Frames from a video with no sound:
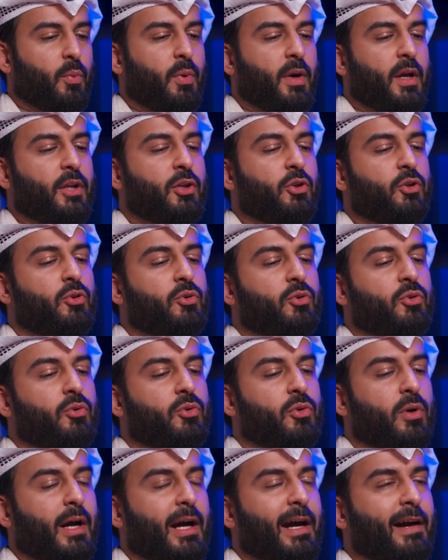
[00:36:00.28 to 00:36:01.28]
where
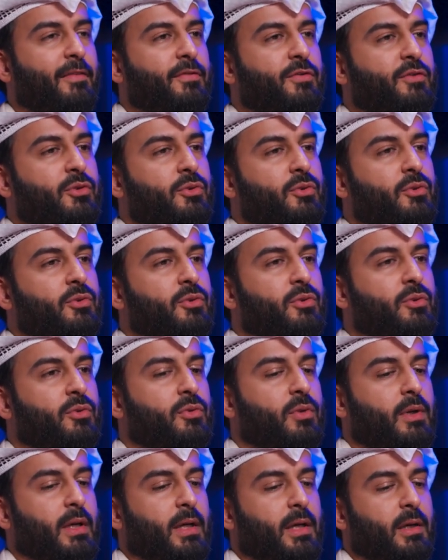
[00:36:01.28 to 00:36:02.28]
you have
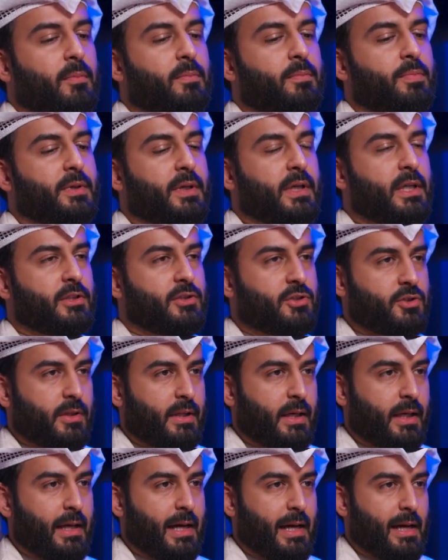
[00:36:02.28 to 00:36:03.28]
to bridge
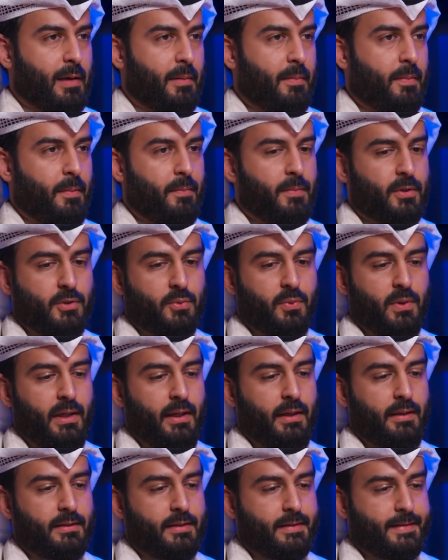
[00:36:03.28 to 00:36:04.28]
the gap
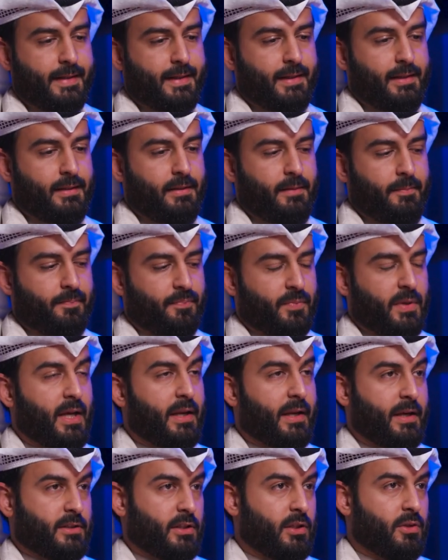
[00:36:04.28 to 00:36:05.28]
between design
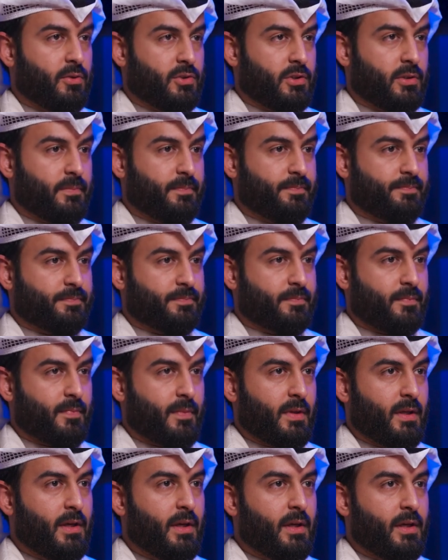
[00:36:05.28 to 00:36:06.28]
and execution.
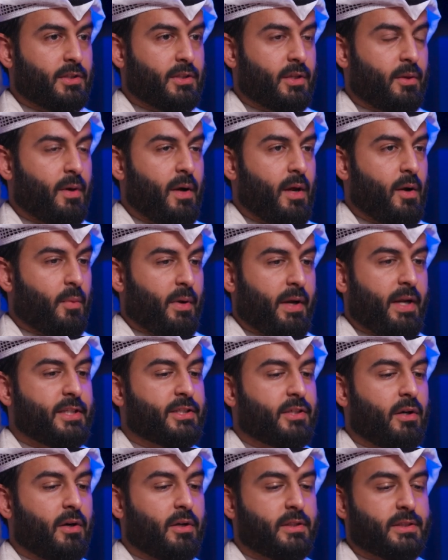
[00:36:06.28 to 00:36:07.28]
So what I
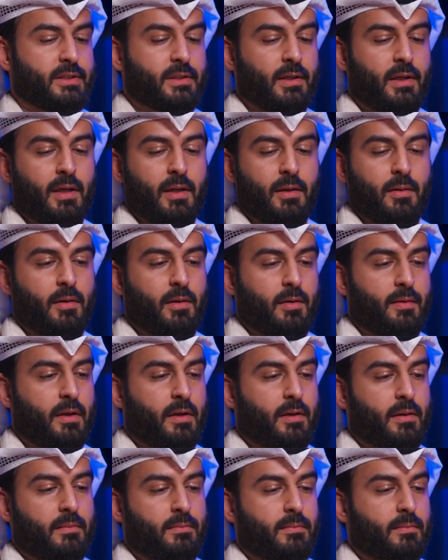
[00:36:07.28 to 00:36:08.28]
saw is
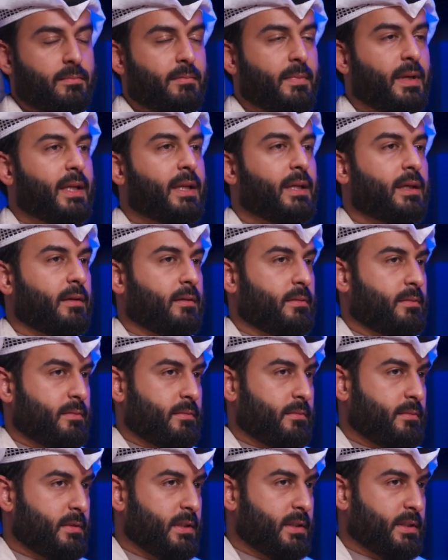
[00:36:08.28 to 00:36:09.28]
there are many
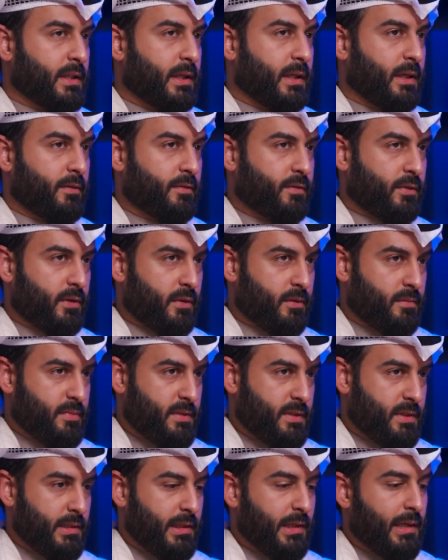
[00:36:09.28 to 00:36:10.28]
design
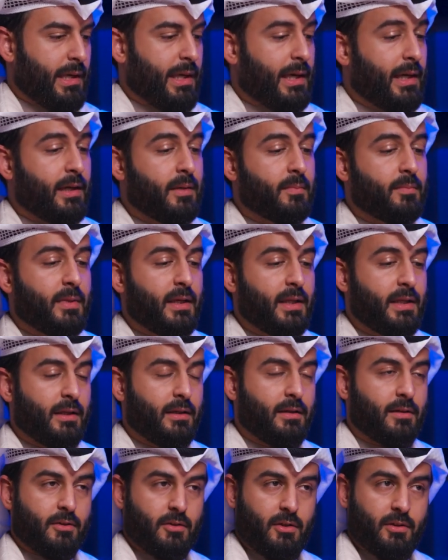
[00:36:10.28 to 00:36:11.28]
firms and
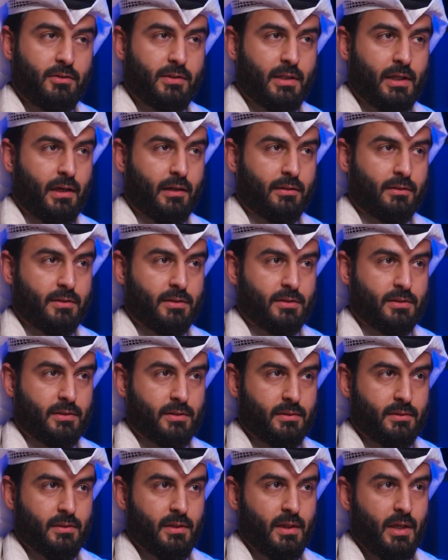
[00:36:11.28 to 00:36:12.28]
many
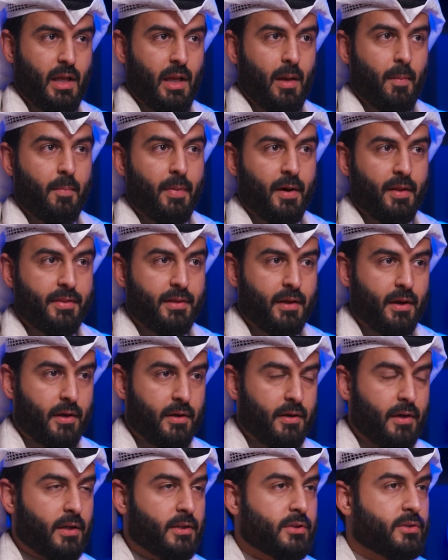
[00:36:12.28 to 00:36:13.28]
contractors, but there
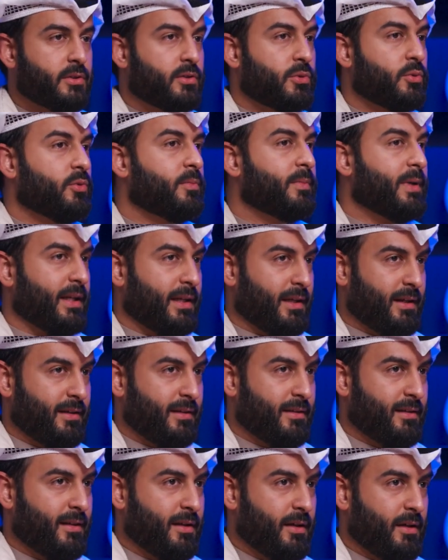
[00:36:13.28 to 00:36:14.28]
are not too
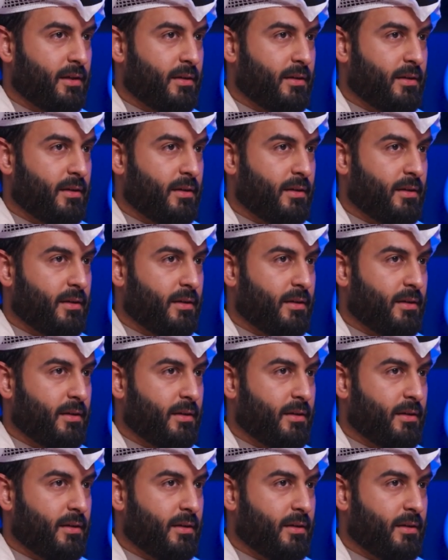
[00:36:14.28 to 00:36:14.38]
many